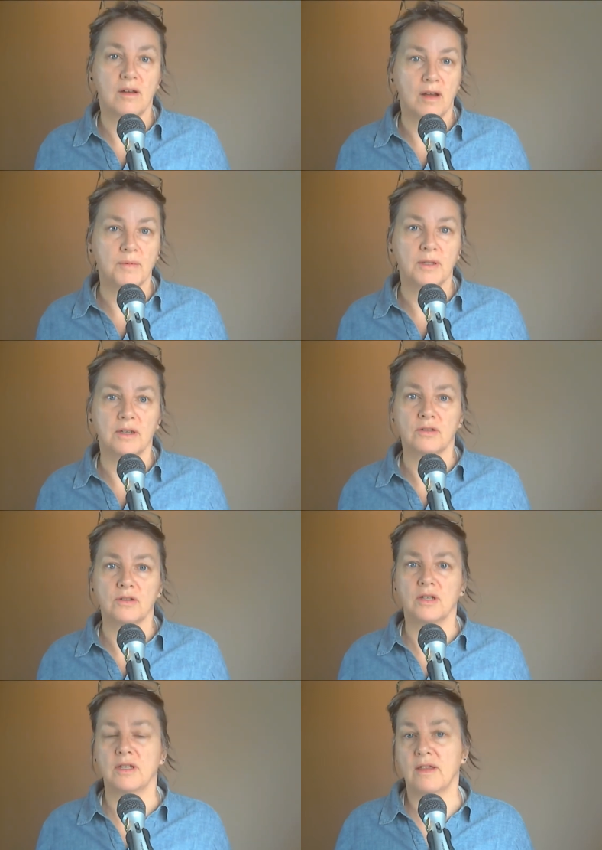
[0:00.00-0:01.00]

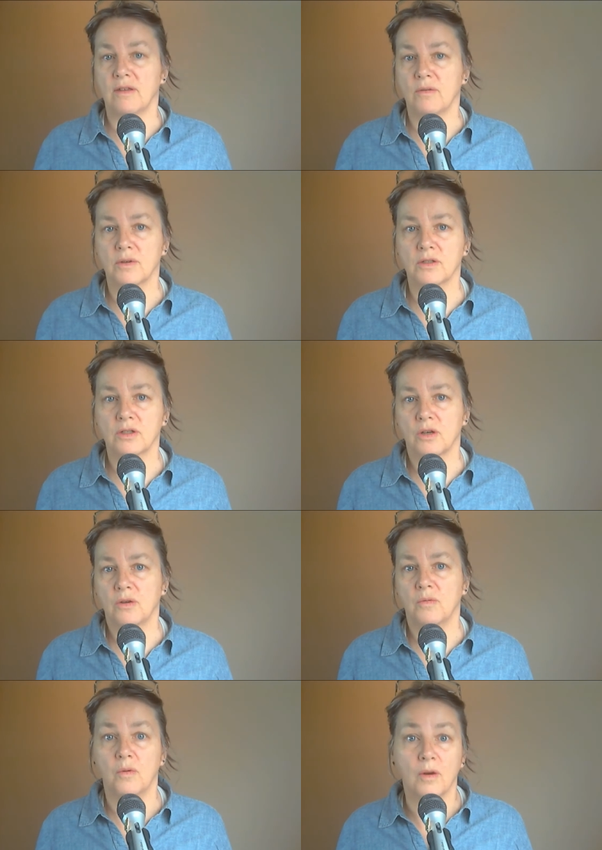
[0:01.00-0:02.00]
competition and the horse
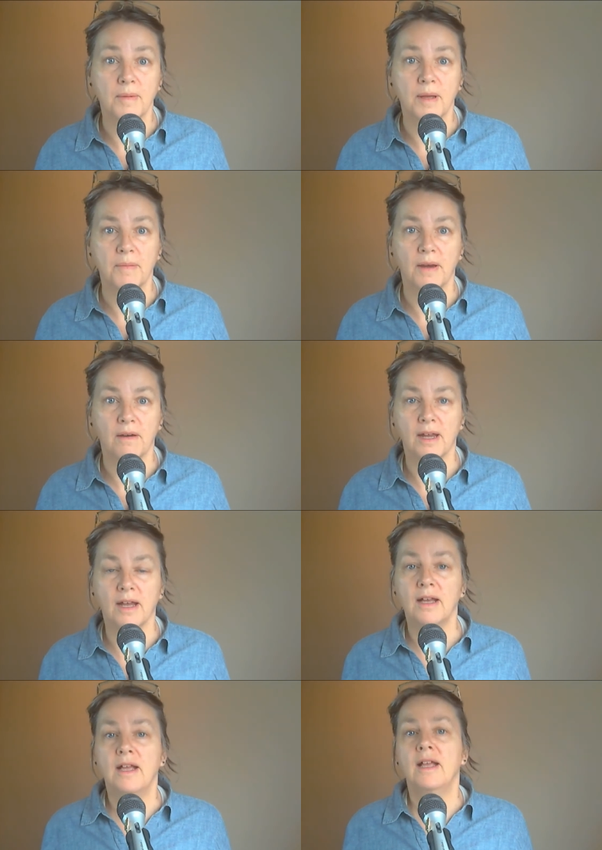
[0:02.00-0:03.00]
show warm-up
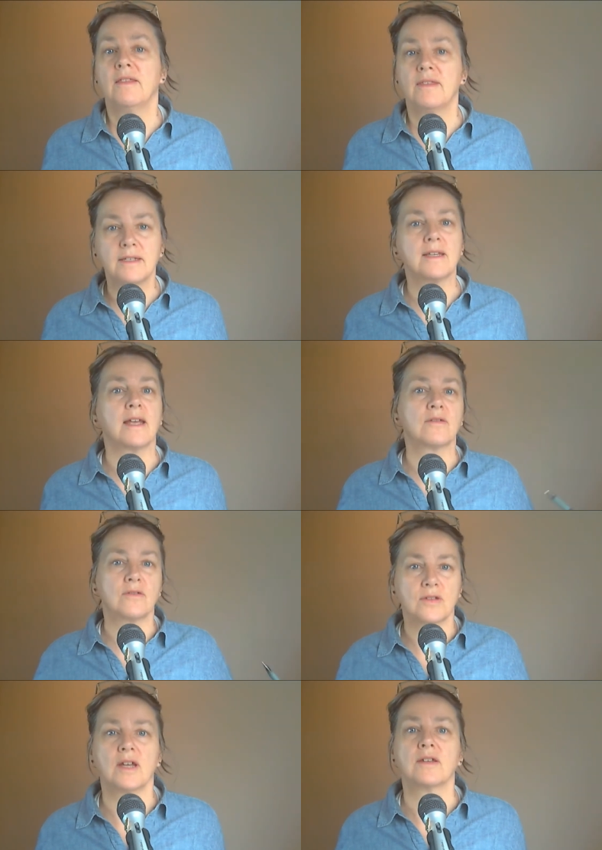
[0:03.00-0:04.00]
area, these
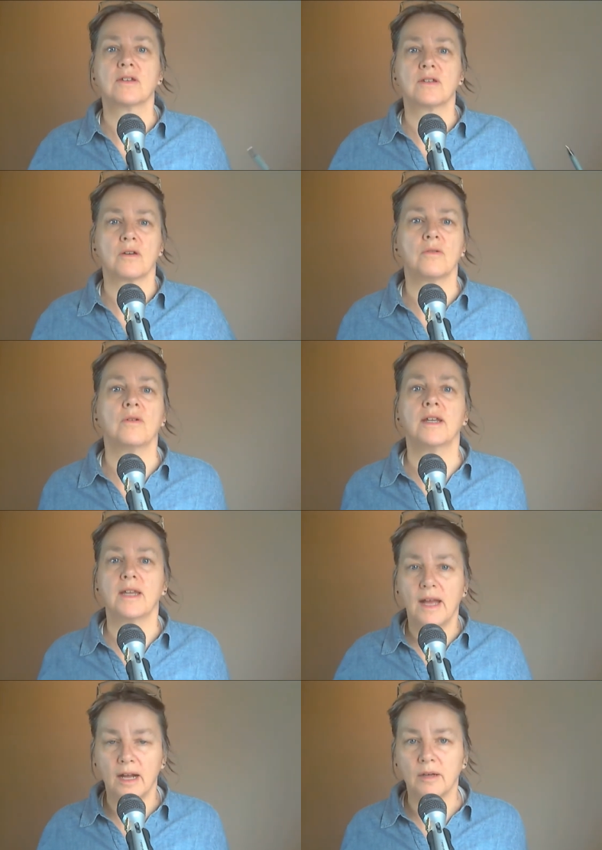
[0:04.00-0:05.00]
exercises are going
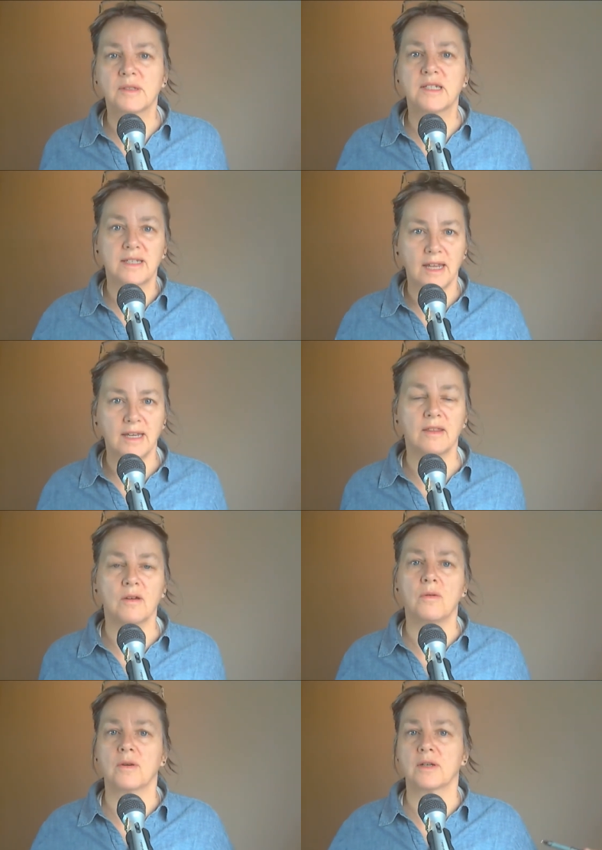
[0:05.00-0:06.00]
to help steady
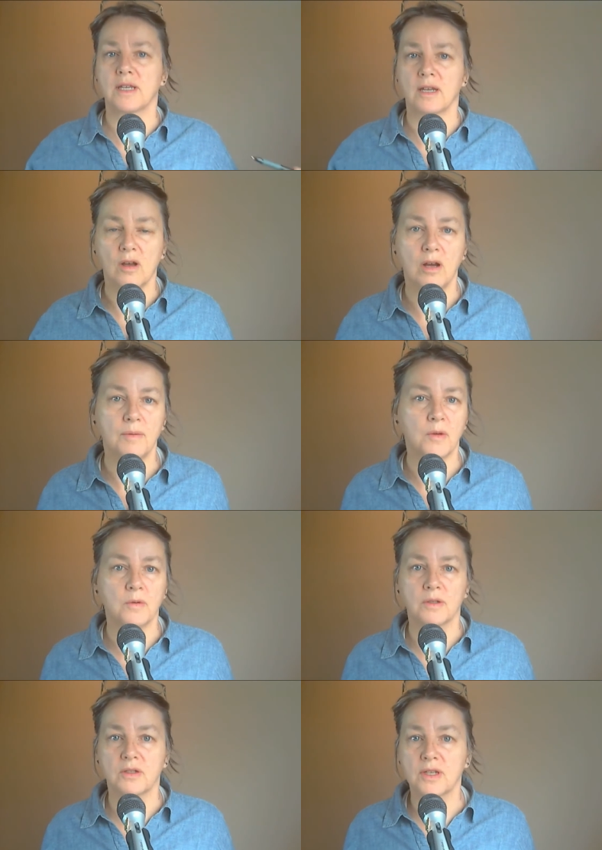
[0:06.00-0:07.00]
the horse and calm the
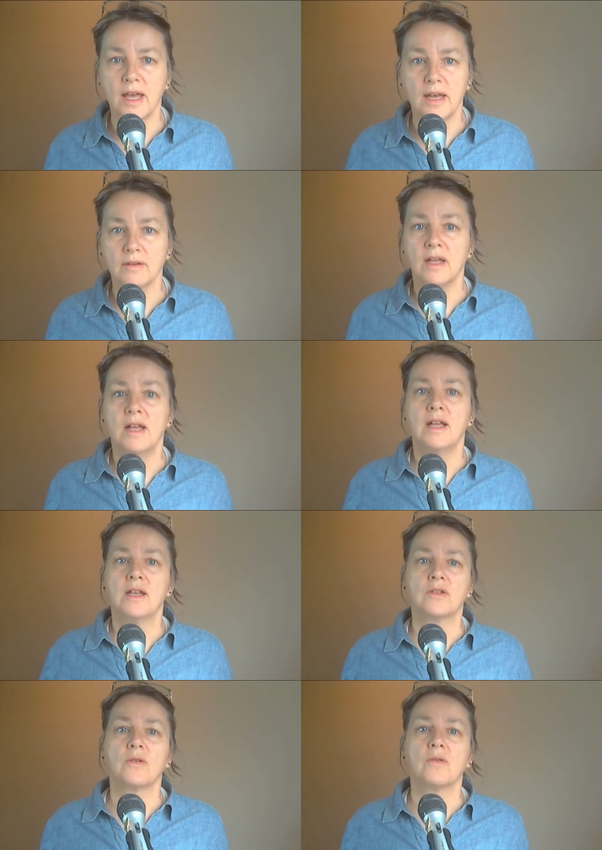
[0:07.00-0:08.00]
horse down
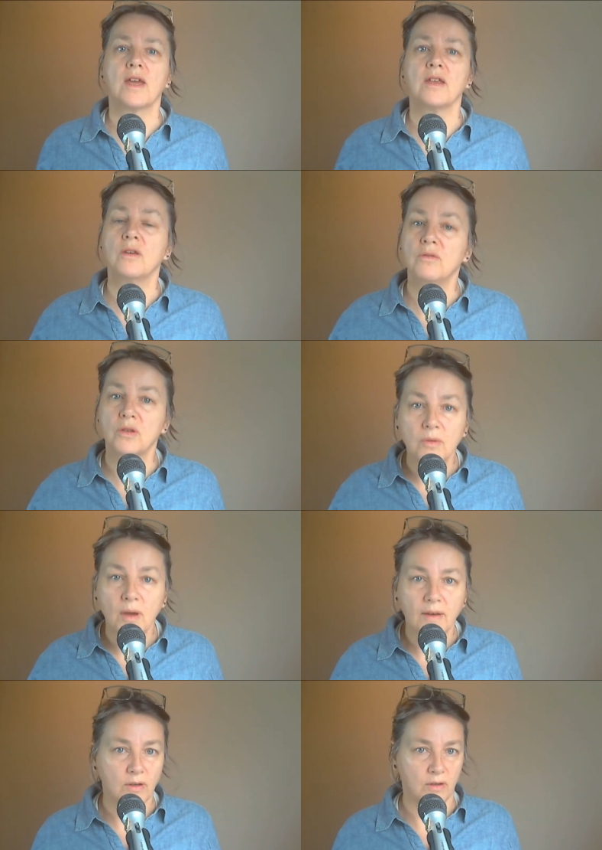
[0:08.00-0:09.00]
so that you do
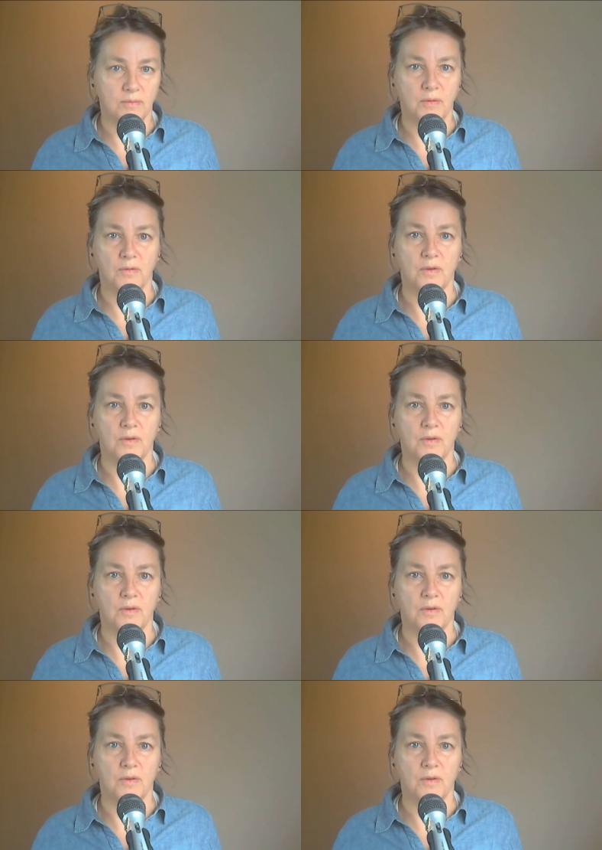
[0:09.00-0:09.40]
have a good